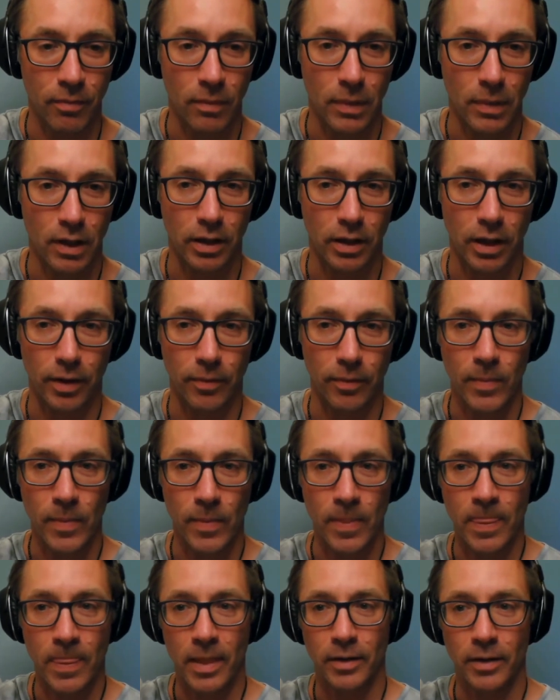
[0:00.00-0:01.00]
Okay?
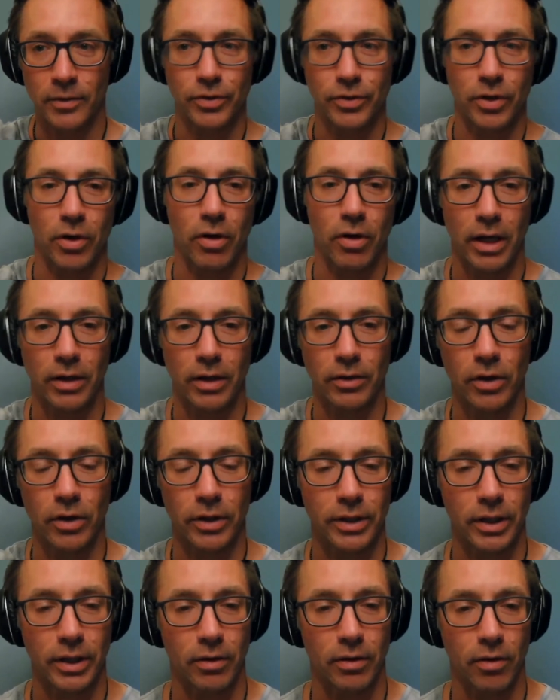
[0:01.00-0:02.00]
So I
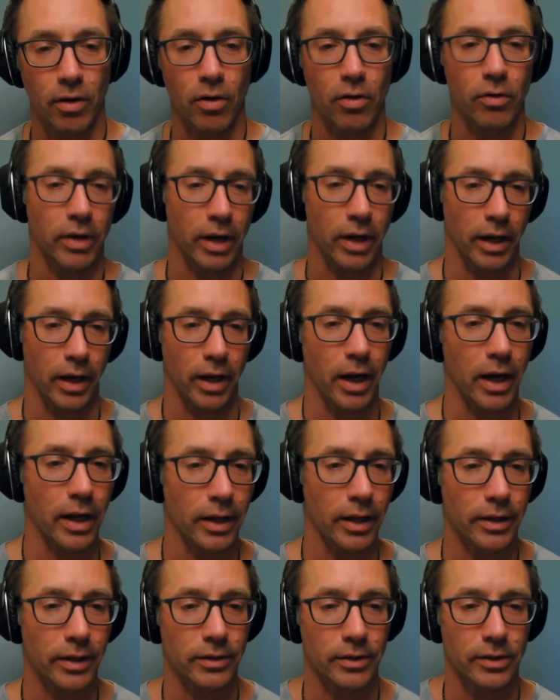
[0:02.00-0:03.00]
looked at, I
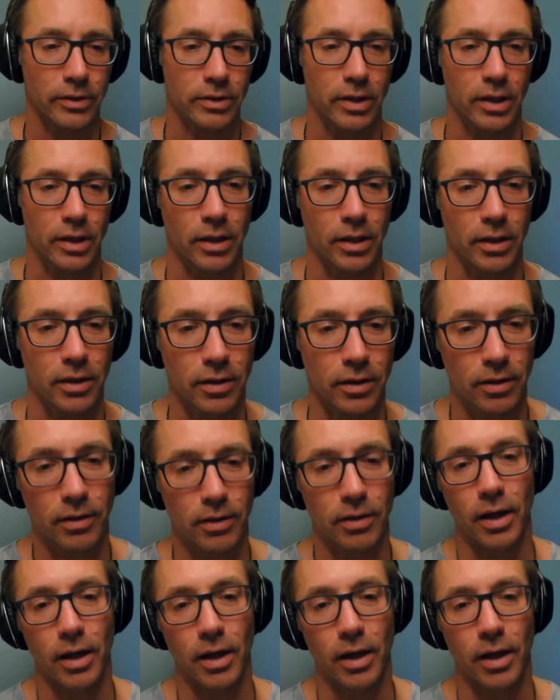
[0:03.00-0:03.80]
hit this thing,